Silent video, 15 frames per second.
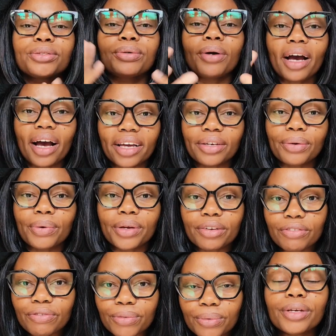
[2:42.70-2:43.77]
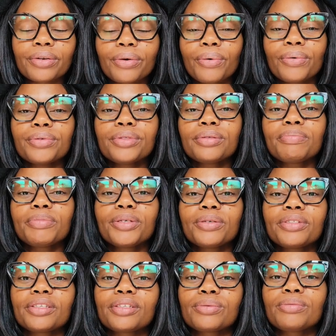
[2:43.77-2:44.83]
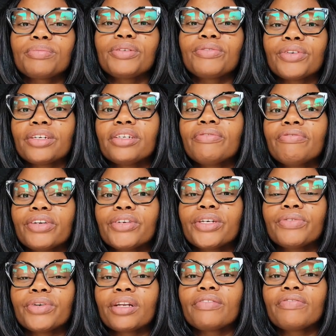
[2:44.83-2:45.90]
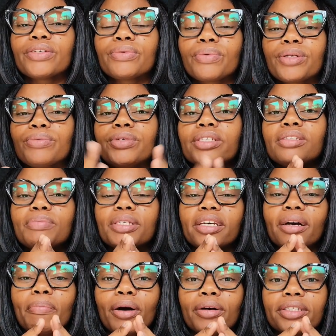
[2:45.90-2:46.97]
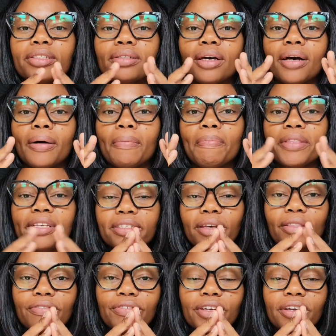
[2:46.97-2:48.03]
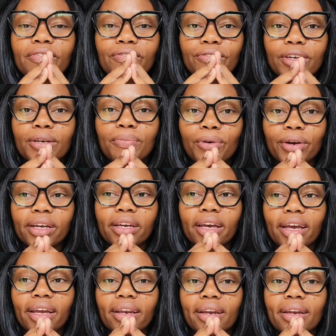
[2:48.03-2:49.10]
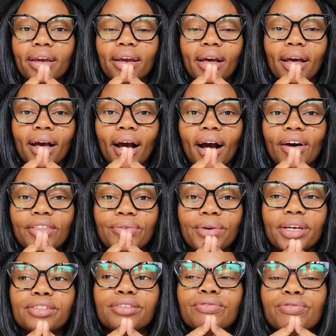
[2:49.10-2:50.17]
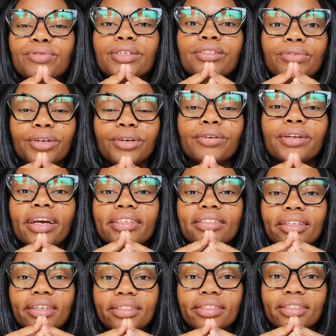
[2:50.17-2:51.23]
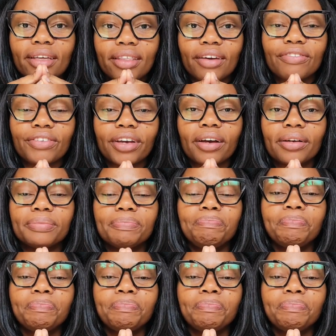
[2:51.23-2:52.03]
to adequate food, and quotes, because this will be very, very relevant when we speak about the South African framework and how the right to food is recognized in South Africa.